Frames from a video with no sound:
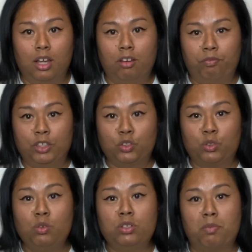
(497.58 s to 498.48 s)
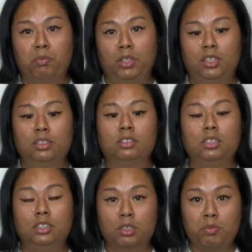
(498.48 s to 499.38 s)
fish roe dumplings.
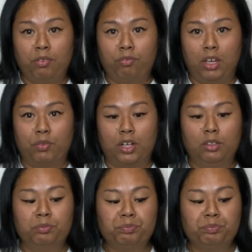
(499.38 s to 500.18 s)
These are my favorite.